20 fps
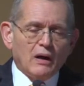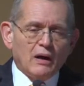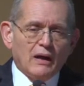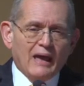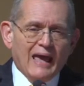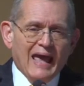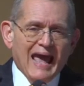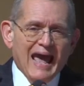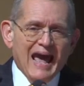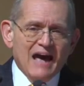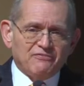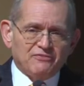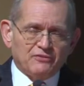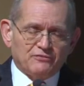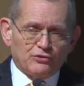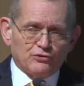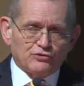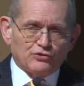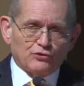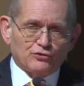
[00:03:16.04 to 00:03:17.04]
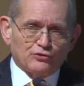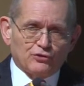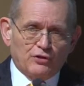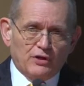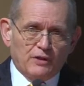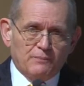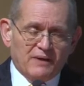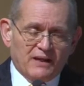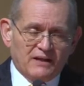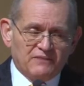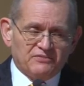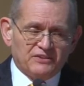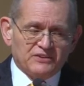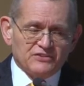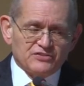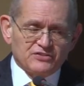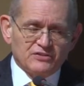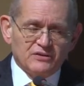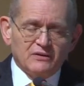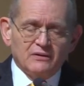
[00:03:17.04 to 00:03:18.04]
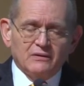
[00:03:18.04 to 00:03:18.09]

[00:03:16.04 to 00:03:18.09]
half of your Social Security benefits,